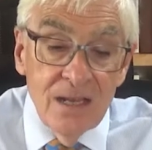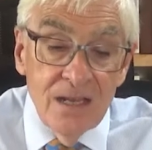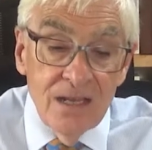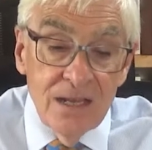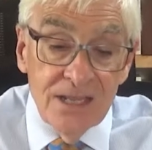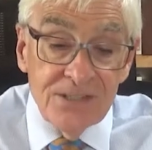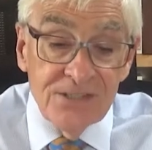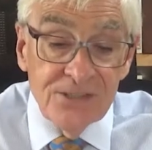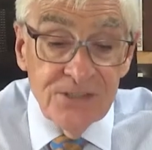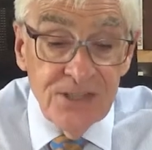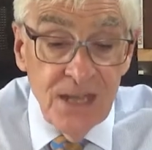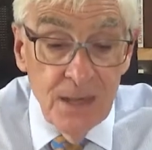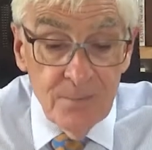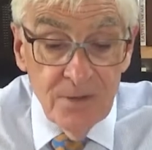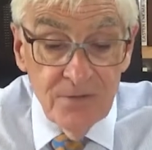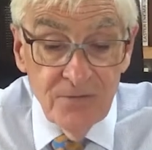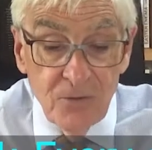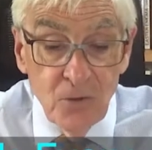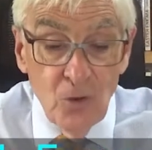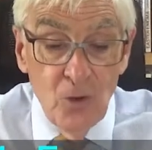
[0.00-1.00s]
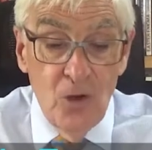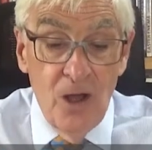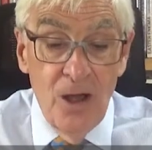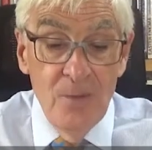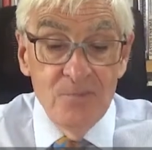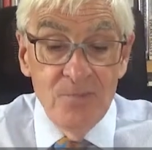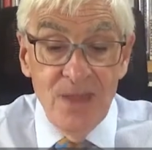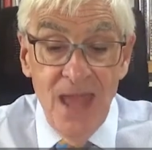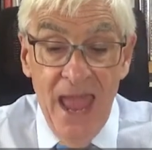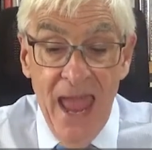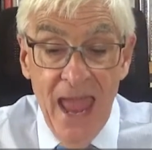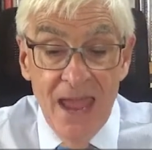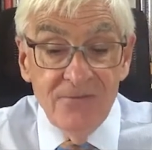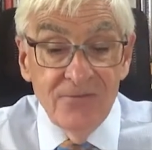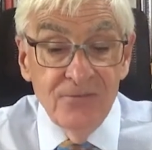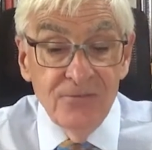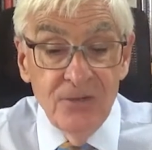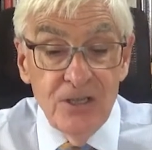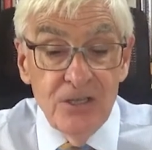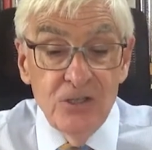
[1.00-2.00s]
Lesson number four,
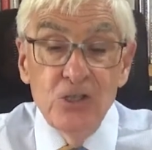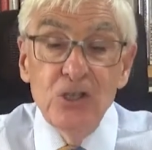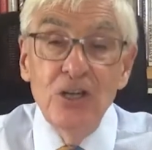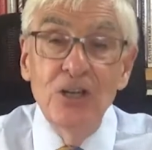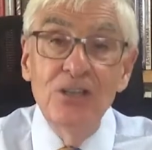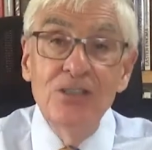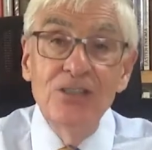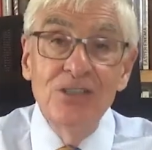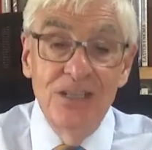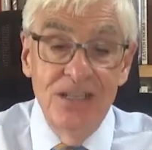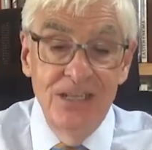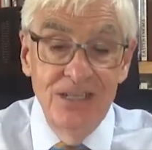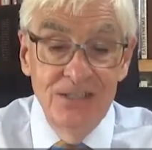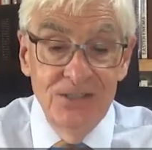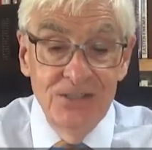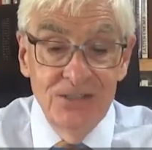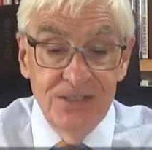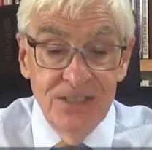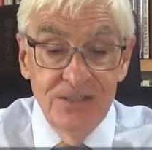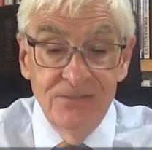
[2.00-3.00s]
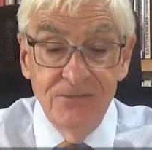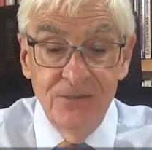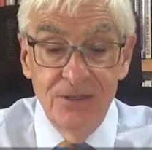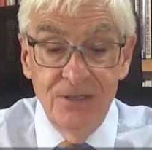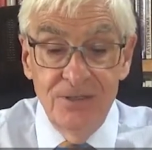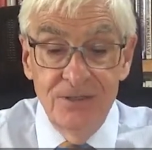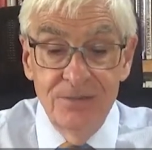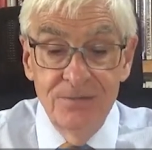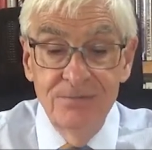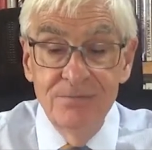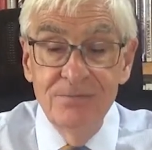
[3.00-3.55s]
every church is different.